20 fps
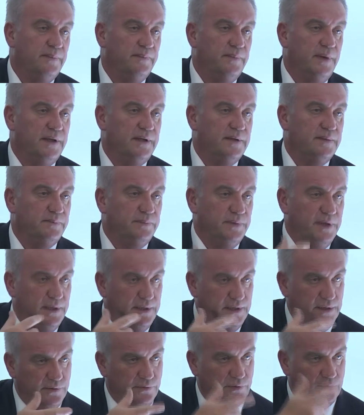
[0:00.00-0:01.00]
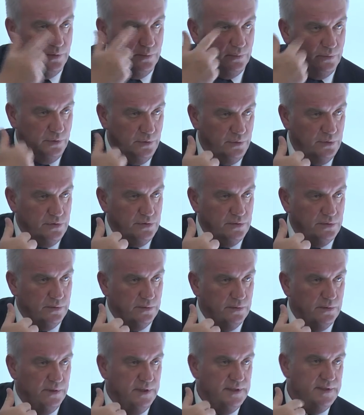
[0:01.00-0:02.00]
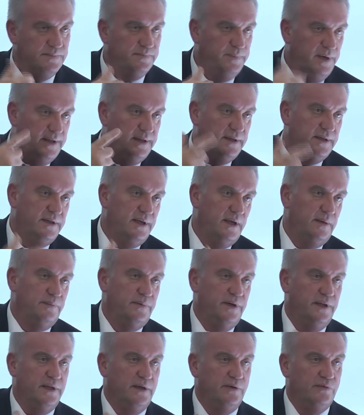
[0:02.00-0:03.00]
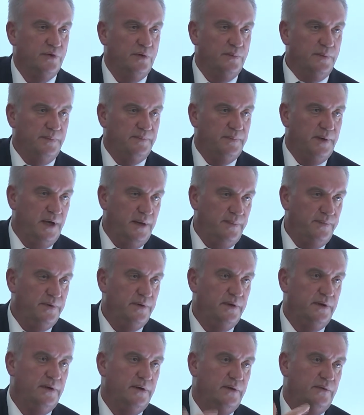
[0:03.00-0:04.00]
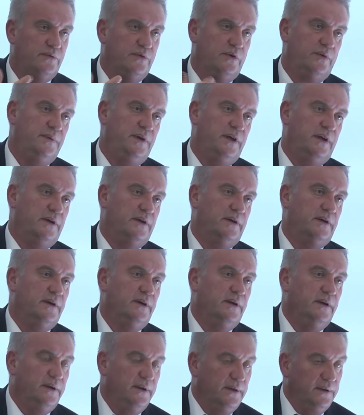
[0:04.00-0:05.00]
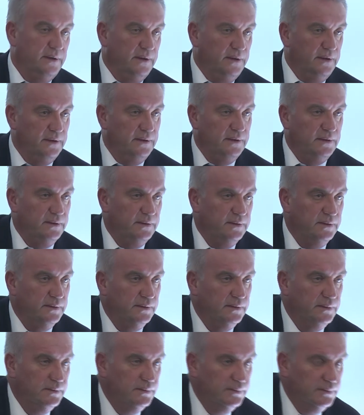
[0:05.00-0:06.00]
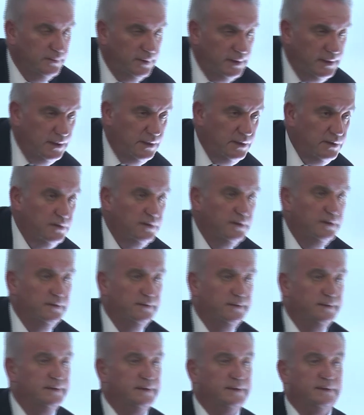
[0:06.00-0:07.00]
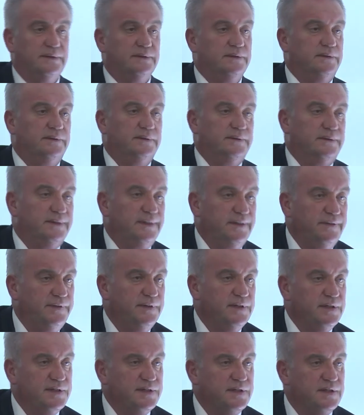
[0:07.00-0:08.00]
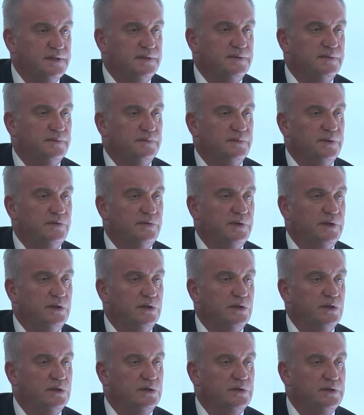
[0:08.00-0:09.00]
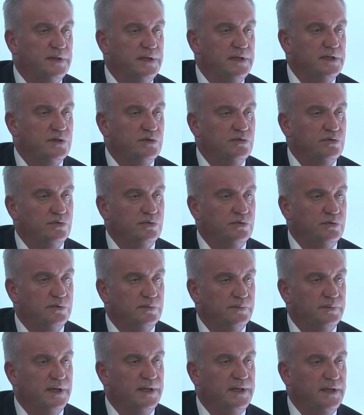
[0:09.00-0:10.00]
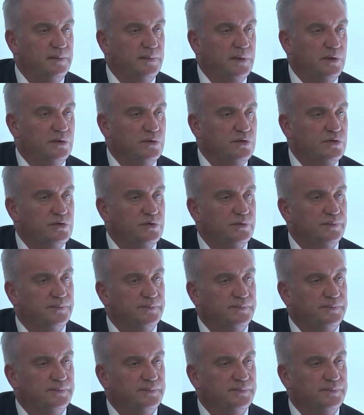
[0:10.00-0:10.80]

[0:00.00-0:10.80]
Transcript: but breathing from nose is better than breathing from a pipe from here. What are the differences between these two breathing methods?